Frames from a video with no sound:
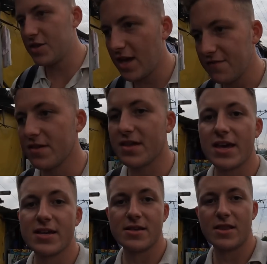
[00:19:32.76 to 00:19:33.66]
I actually have to
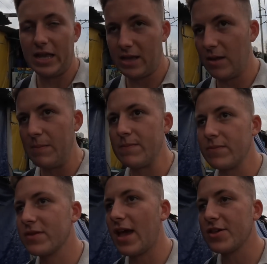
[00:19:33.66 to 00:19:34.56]
say, like,
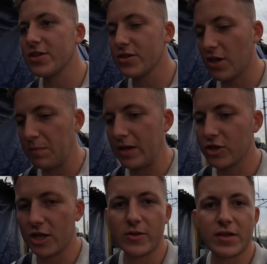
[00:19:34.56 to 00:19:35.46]
I'm actually
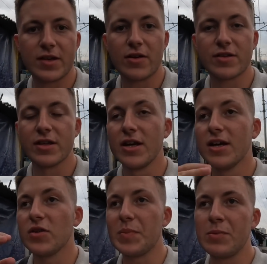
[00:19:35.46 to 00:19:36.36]
being genuinely serious.
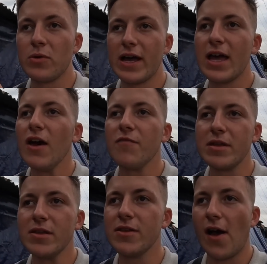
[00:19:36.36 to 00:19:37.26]
The people here have
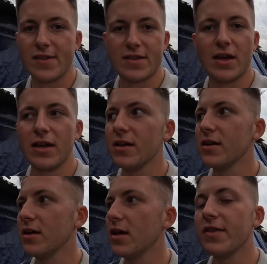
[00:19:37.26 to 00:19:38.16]
been nicer
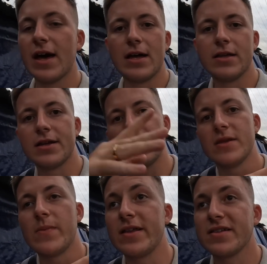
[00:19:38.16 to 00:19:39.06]
than
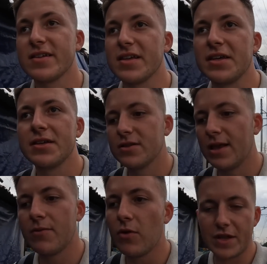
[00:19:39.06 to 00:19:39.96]
in the main city.
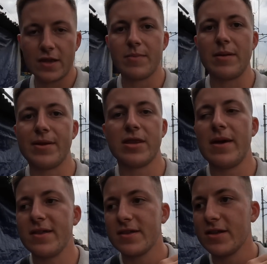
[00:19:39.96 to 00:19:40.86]
I'm not saying the people in the
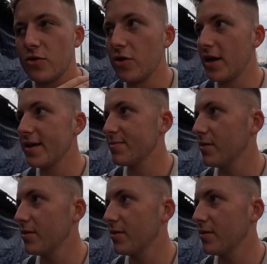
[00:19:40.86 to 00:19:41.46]
main city are not nice,